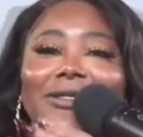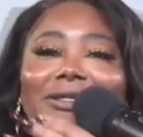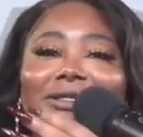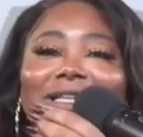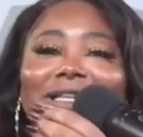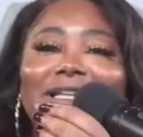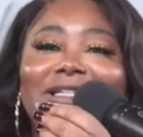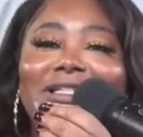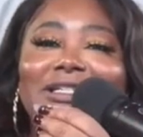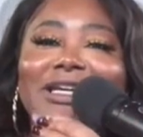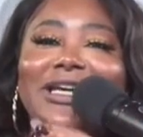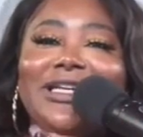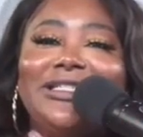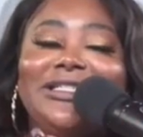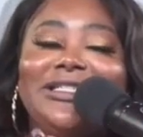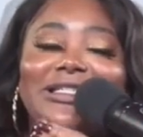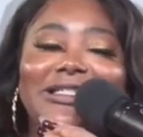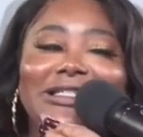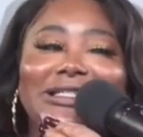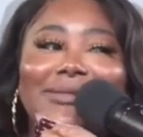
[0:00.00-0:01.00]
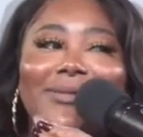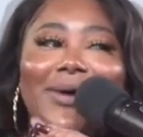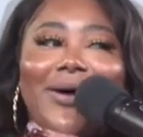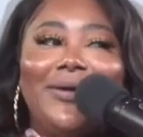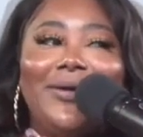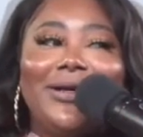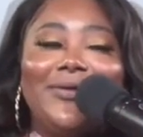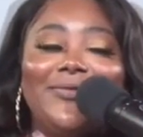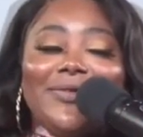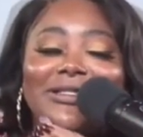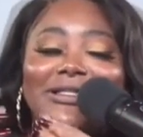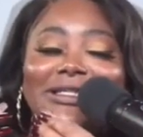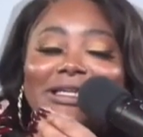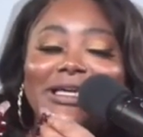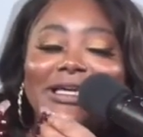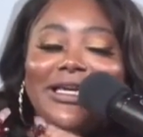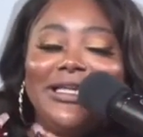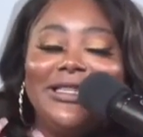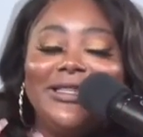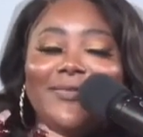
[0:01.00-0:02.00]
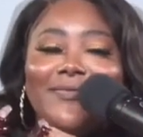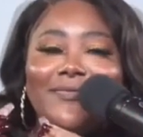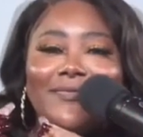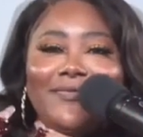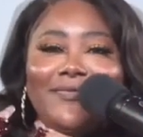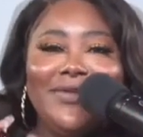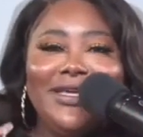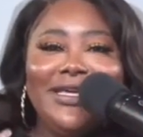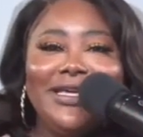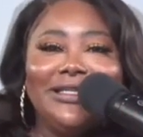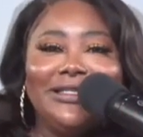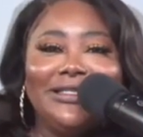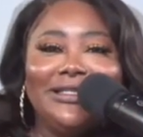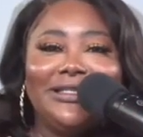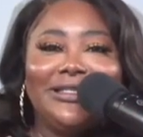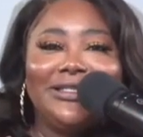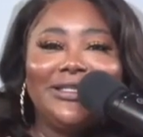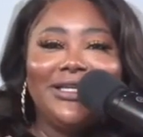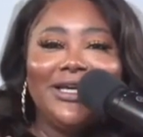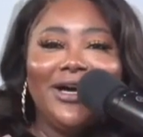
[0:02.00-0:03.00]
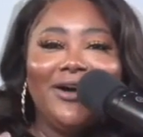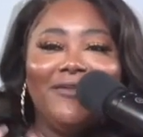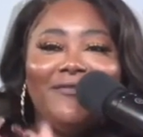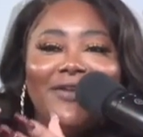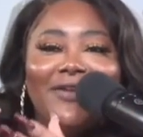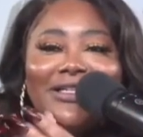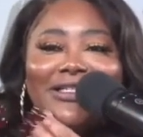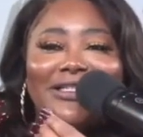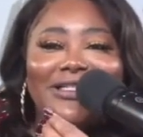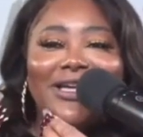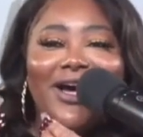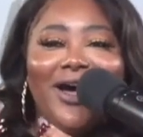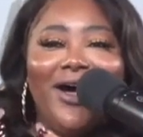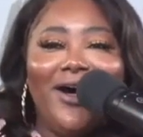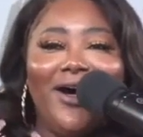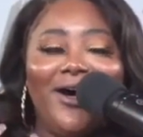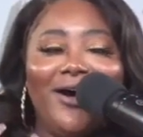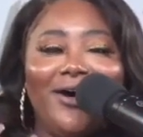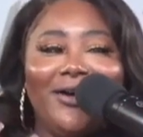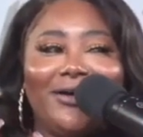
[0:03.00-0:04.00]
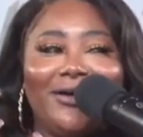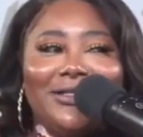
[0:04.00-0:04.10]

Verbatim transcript: that Jussie Smollett was in the midst of a dark,